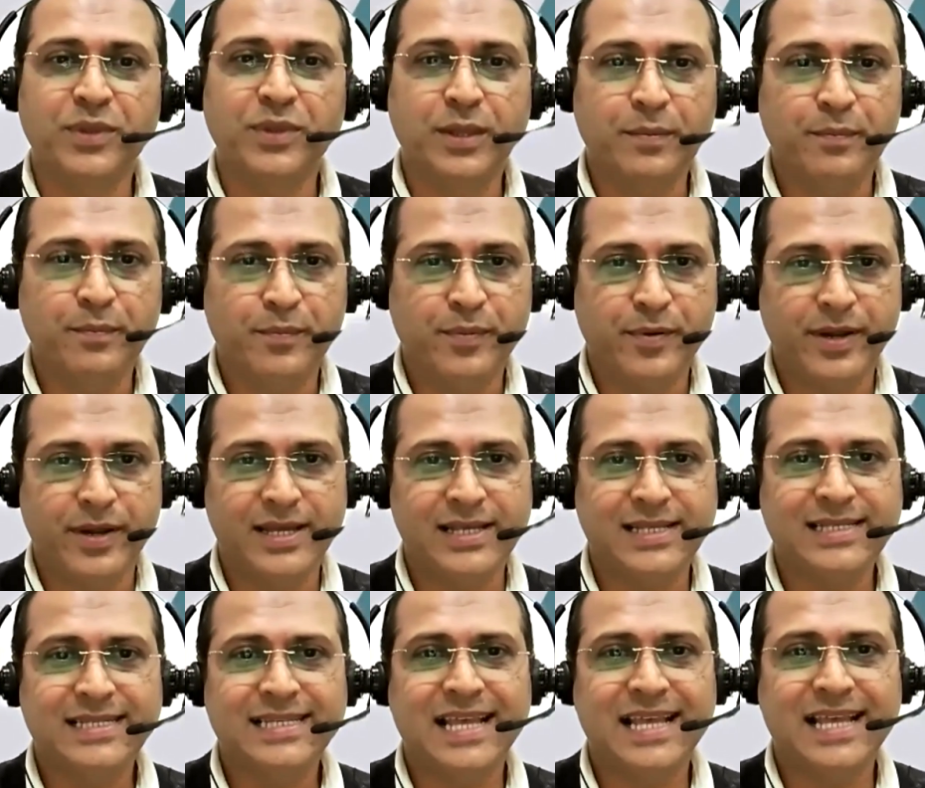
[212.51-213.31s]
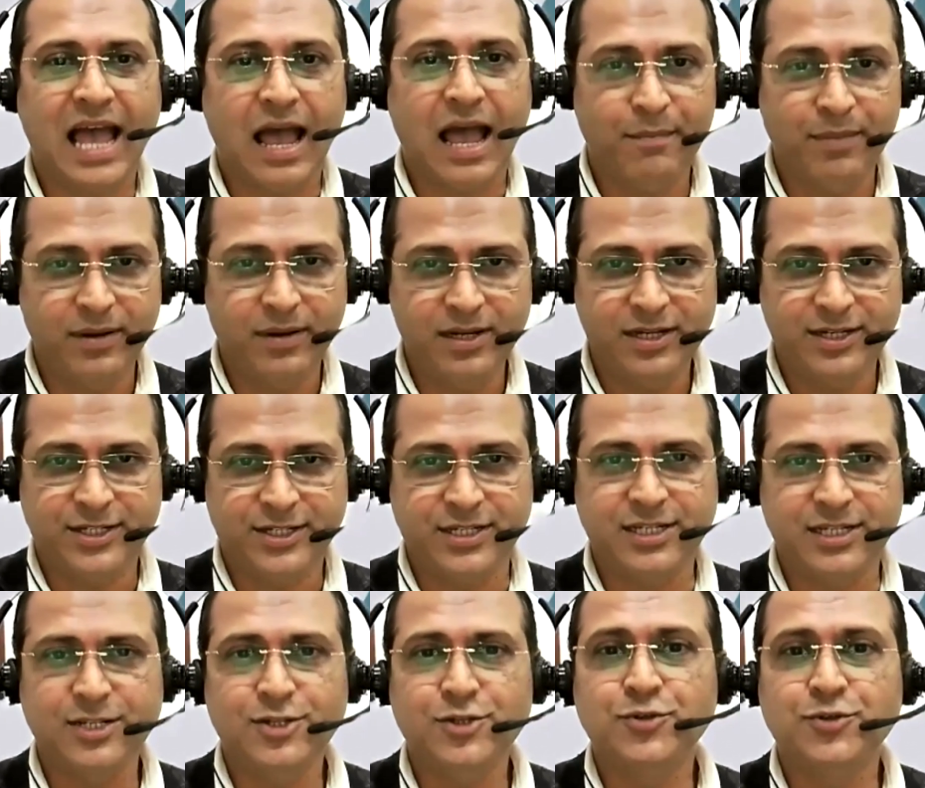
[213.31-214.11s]
The brain's
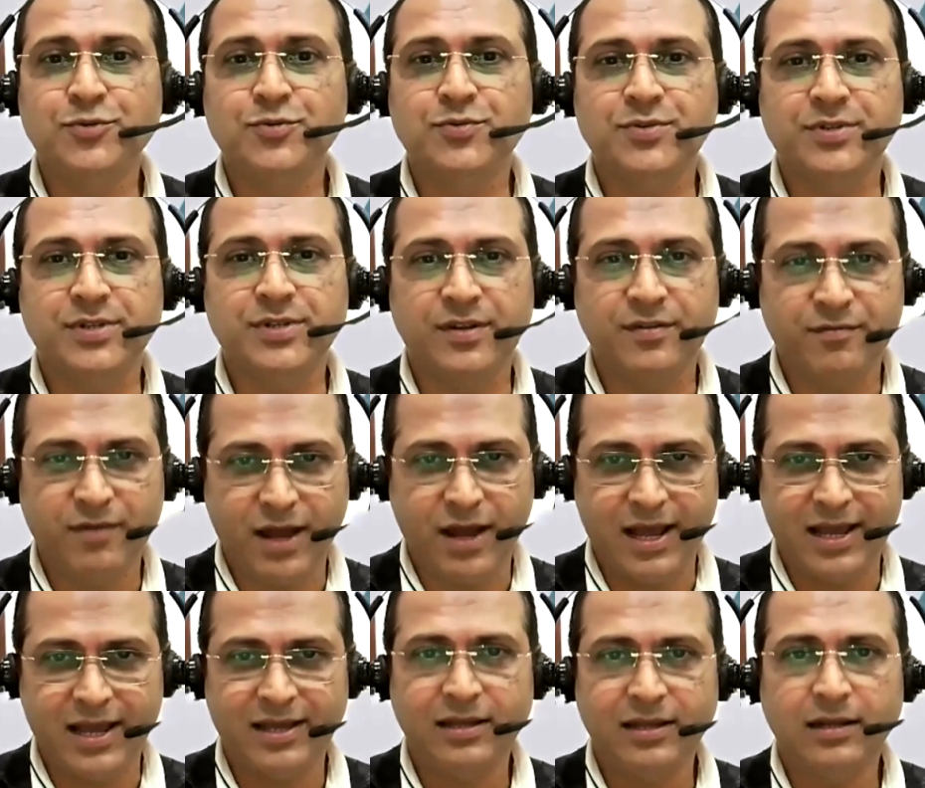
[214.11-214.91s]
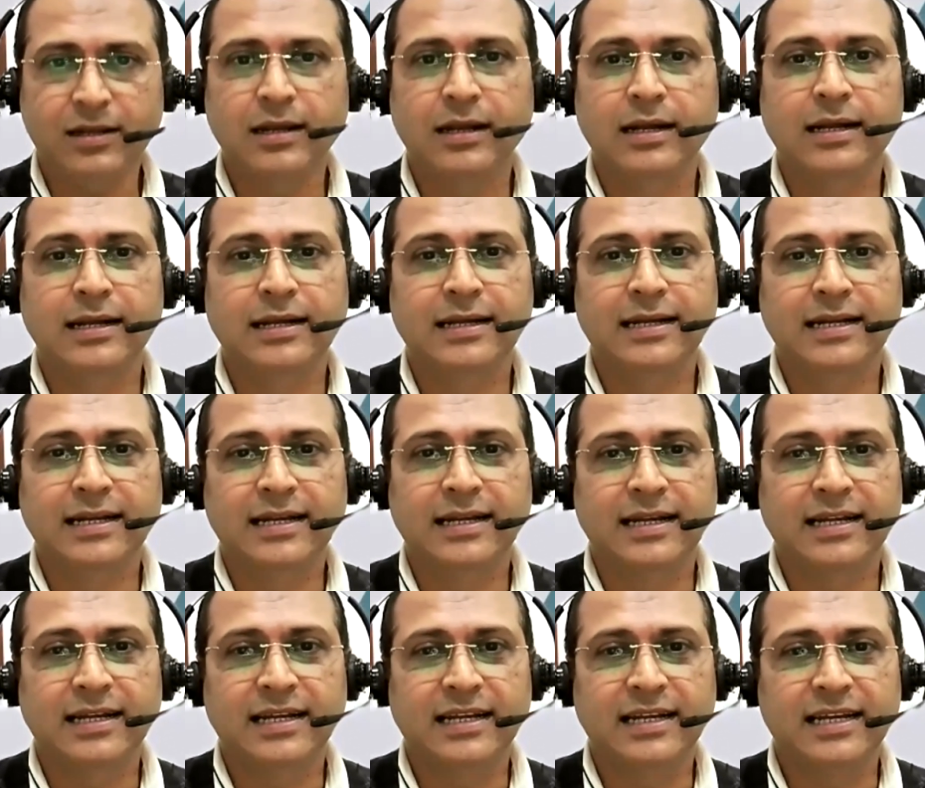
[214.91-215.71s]
ability to rewire
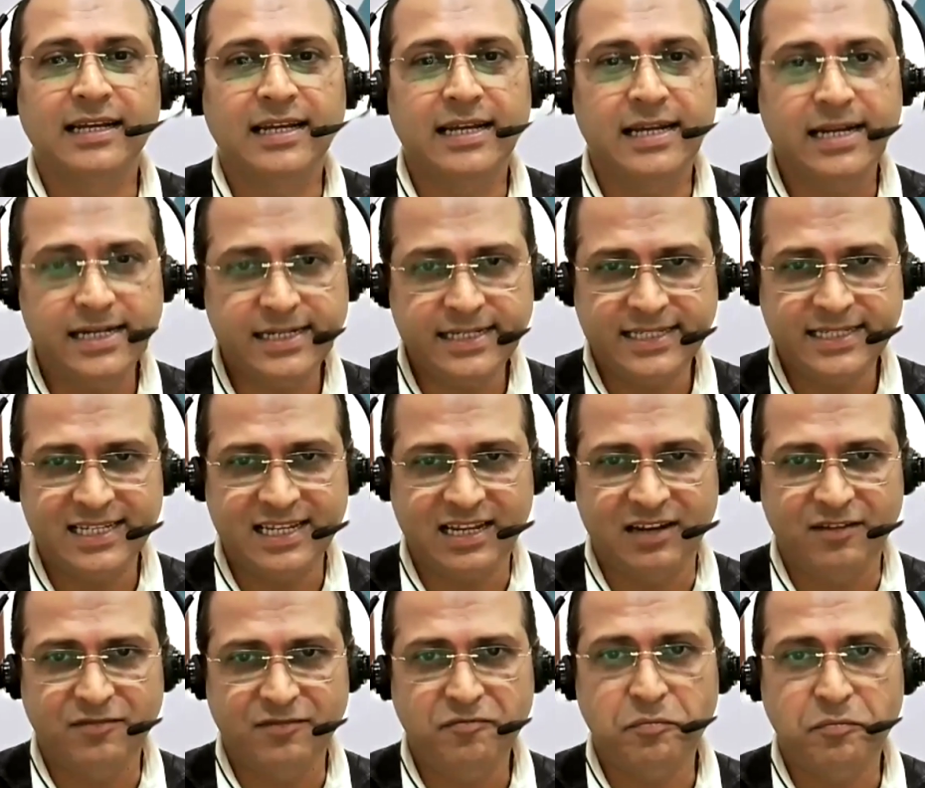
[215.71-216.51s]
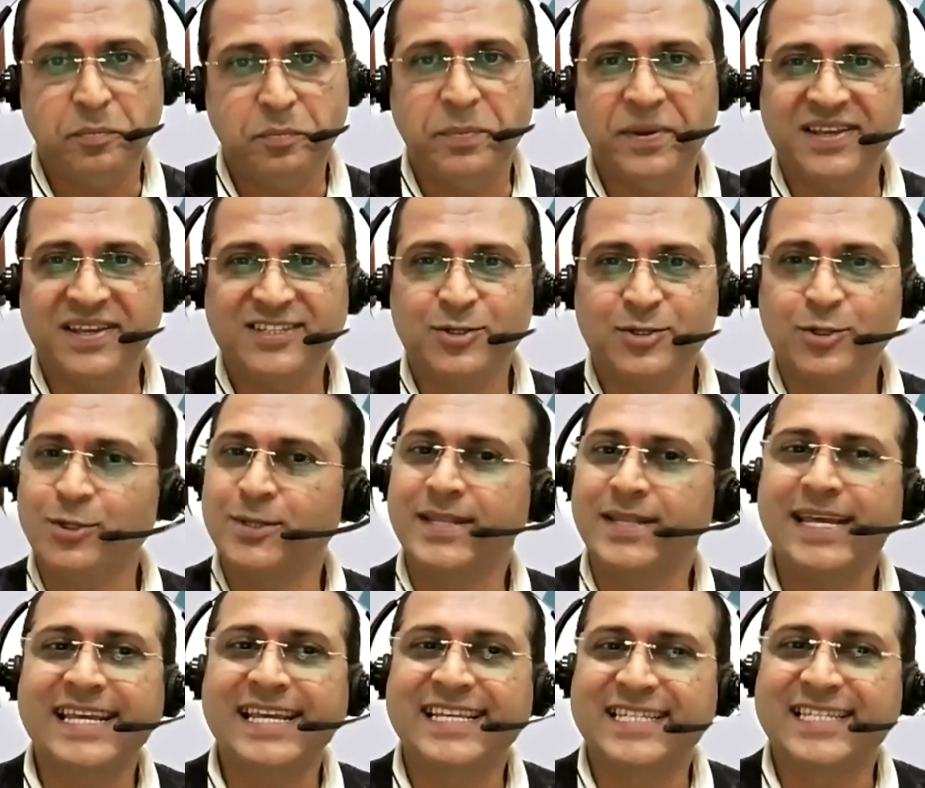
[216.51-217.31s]
itself based
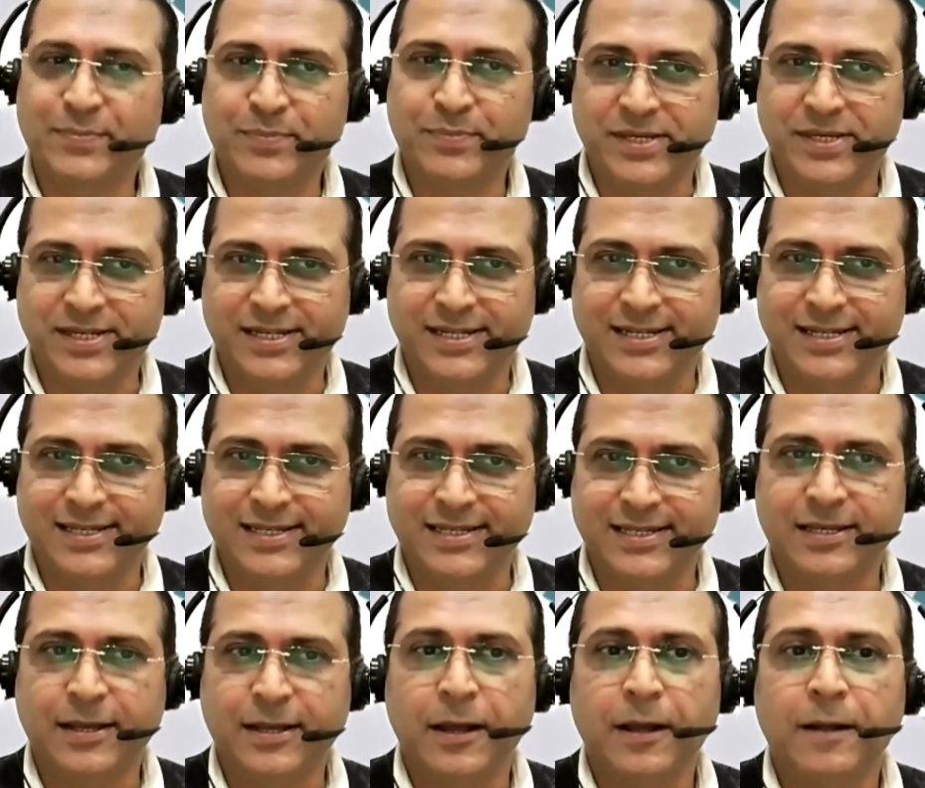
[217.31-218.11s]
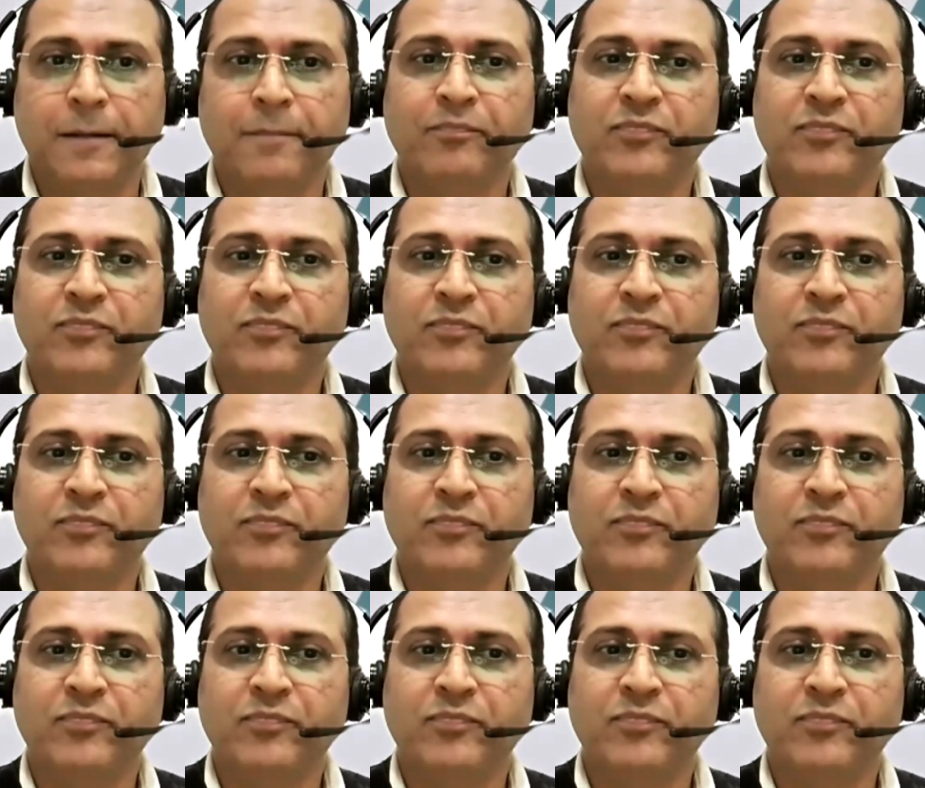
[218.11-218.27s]
on the experience.